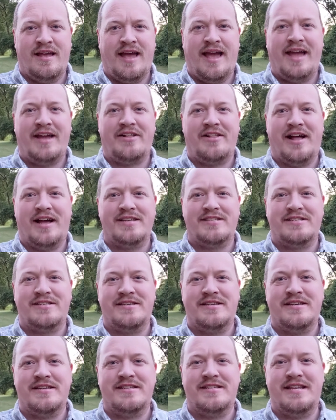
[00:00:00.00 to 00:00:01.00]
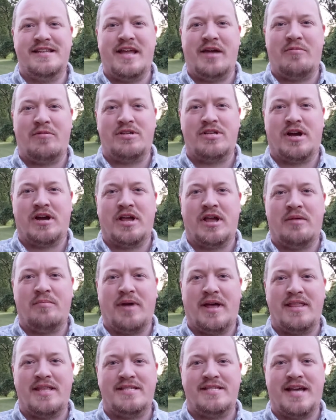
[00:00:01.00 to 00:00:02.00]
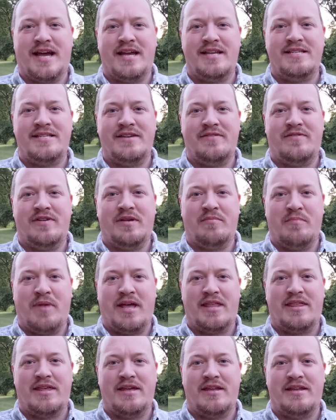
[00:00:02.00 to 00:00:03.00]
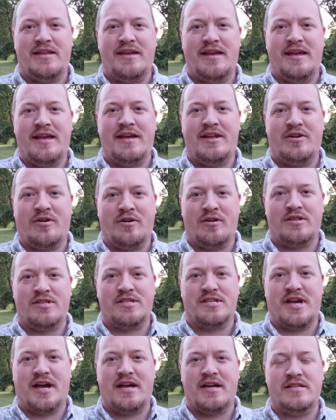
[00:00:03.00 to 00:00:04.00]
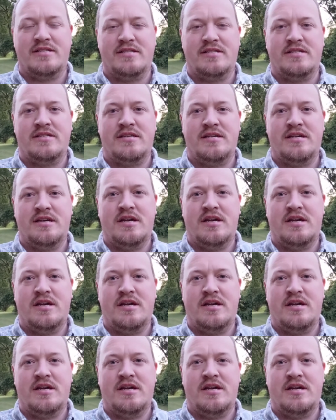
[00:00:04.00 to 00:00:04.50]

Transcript: Hey class, today we're talking about the scientific method in earth science.